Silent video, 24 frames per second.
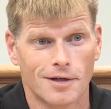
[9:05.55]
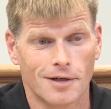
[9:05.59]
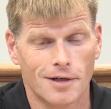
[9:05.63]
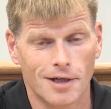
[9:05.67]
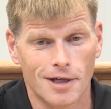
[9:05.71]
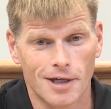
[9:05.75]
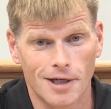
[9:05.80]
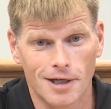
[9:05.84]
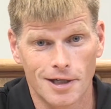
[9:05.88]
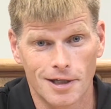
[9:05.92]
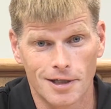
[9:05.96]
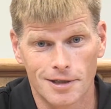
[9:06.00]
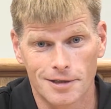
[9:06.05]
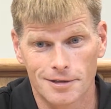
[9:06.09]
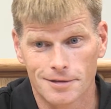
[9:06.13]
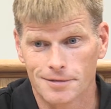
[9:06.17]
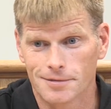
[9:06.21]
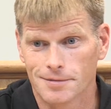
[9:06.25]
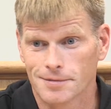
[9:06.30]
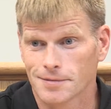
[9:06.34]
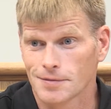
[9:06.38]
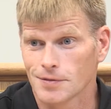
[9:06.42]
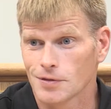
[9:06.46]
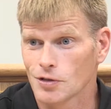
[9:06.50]

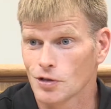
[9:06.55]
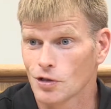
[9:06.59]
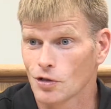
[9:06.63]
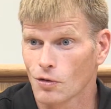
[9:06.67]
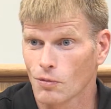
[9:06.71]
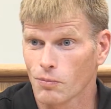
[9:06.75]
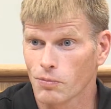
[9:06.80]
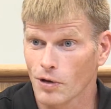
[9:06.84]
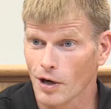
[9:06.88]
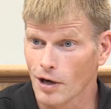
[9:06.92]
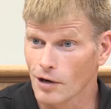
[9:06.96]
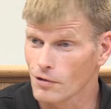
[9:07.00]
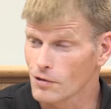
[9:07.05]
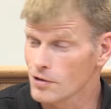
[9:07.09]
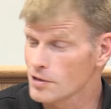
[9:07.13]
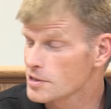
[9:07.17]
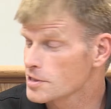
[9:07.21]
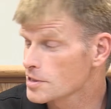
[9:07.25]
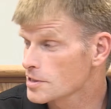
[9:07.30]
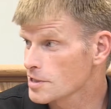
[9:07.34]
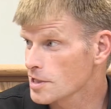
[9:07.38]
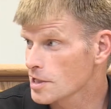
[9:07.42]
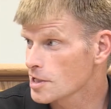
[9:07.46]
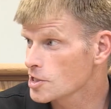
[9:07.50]
you know,
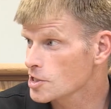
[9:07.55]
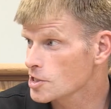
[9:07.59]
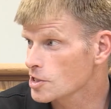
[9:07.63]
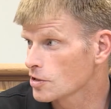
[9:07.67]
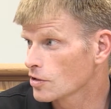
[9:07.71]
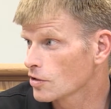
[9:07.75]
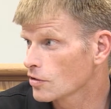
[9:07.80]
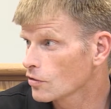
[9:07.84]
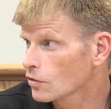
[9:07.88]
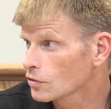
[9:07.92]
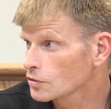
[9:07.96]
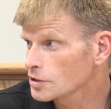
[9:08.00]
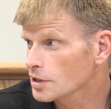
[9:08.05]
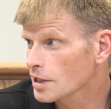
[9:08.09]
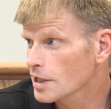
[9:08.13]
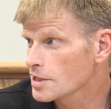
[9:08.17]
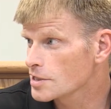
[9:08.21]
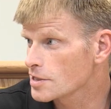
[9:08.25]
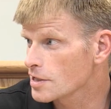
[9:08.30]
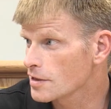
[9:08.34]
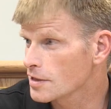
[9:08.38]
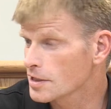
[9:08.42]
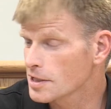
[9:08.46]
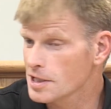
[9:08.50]
prioritization, those
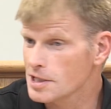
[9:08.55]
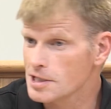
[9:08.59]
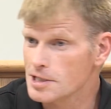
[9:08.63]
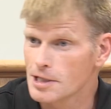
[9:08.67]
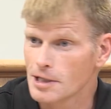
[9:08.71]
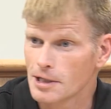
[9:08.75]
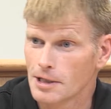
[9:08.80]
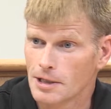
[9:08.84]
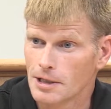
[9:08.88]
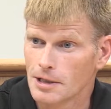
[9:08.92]
kinds of things.